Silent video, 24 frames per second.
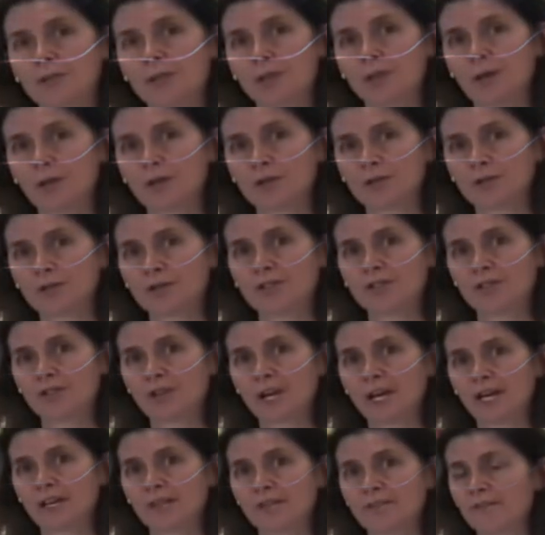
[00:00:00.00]
all
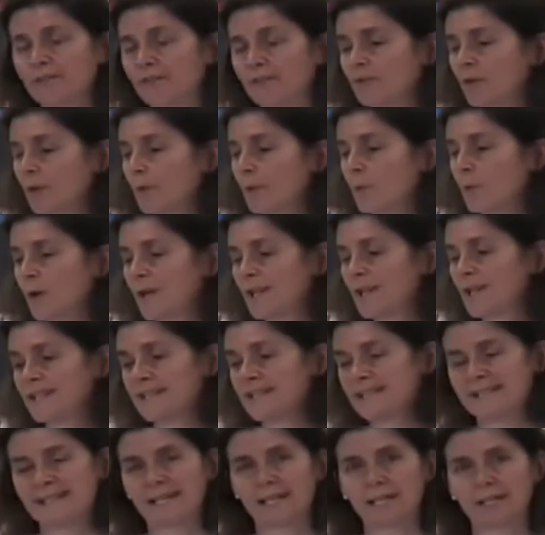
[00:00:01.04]
derived from one
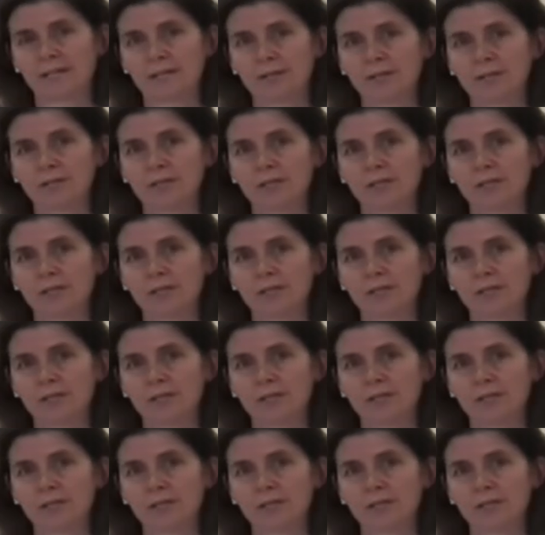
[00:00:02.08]
cell.